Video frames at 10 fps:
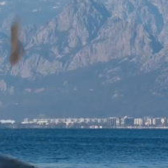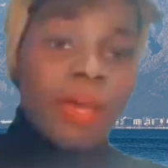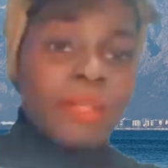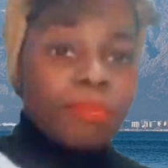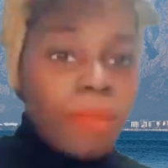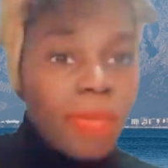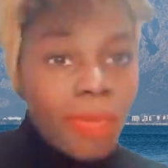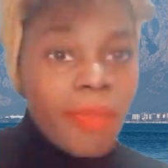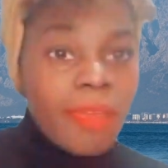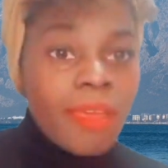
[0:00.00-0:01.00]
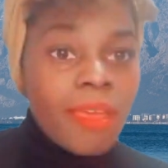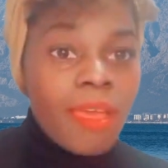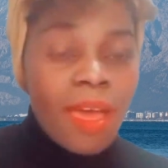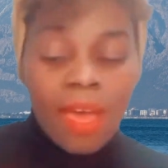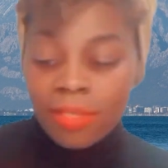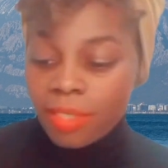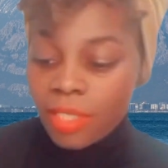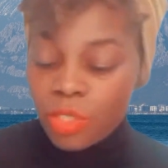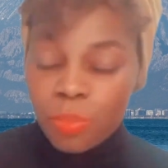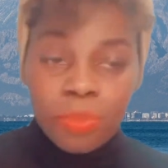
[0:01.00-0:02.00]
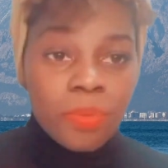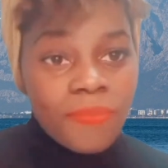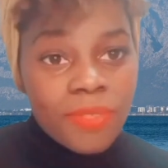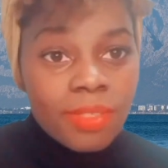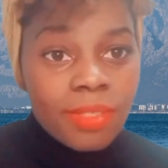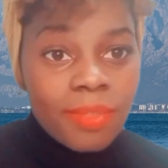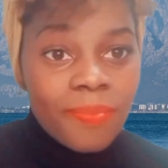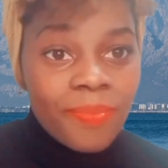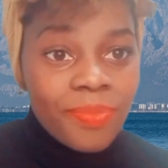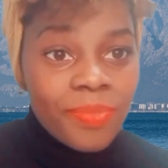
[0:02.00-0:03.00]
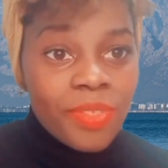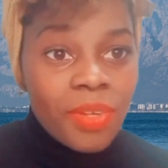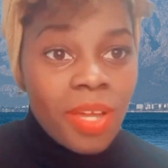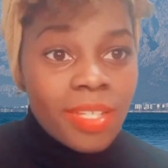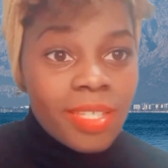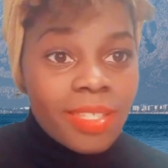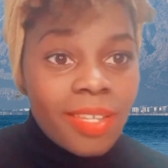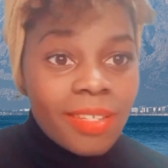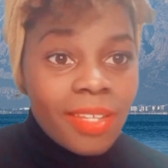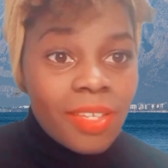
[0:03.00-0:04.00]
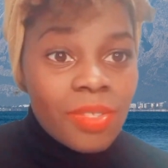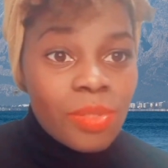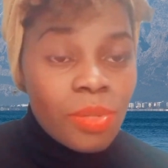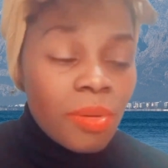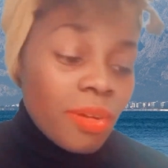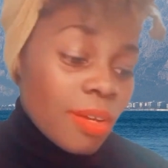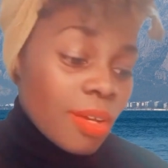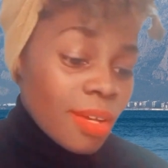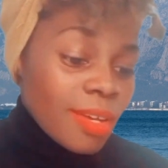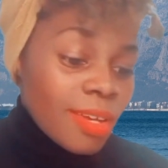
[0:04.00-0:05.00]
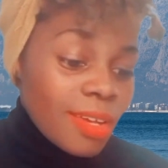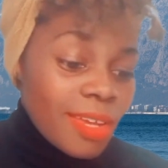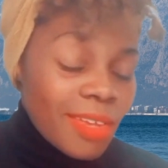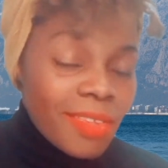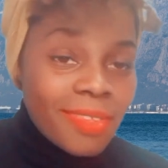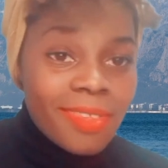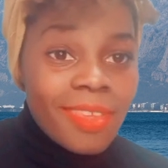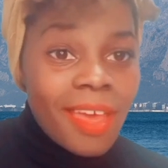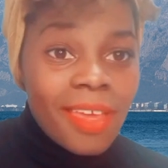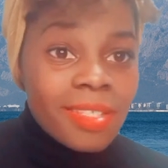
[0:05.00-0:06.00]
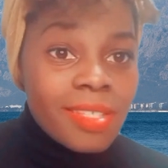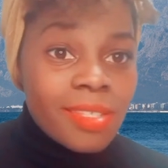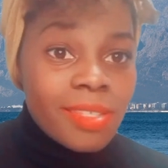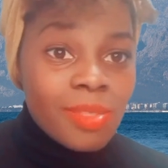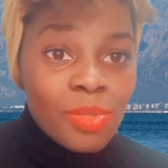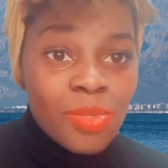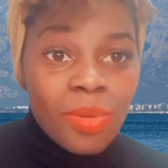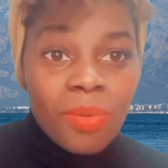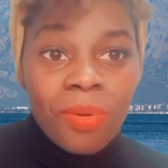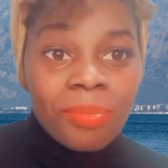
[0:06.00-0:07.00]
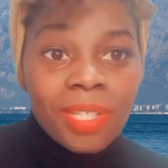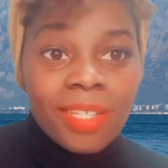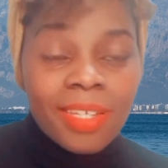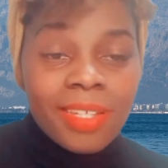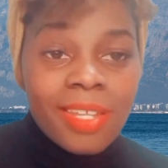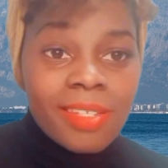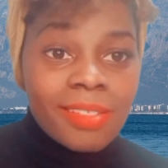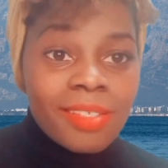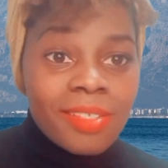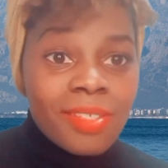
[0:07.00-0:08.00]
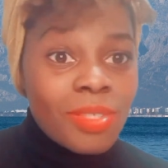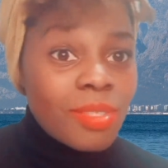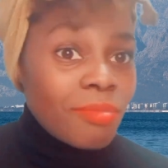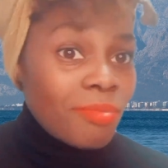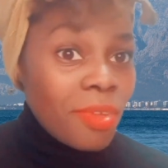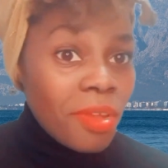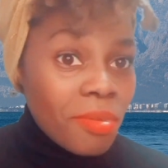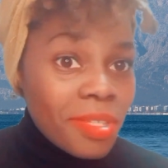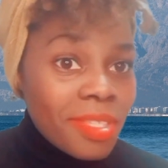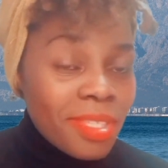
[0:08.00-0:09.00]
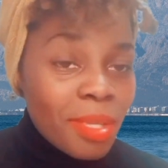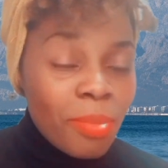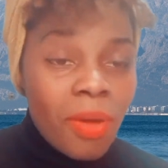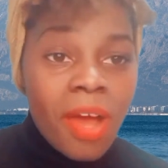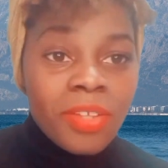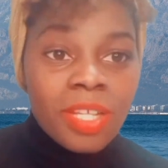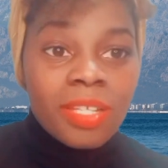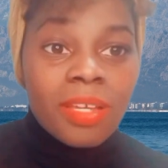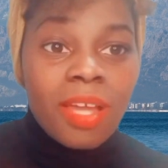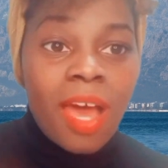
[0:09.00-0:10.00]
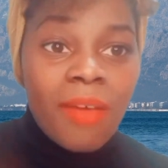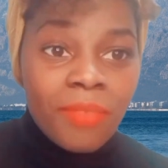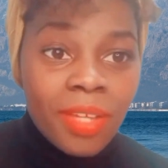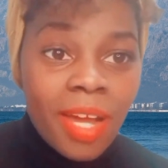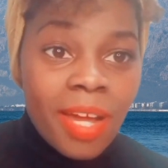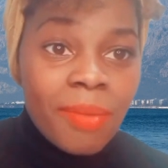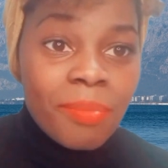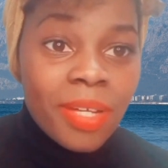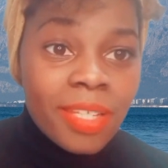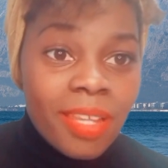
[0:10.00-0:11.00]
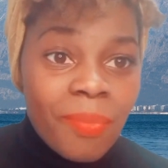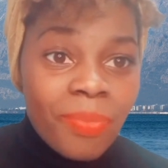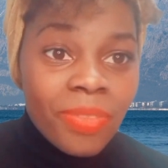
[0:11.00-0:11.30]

and pay and get proofs. Do you understand, guys? So yeah, it is not so complicated. It is very simple. Actually, having a company,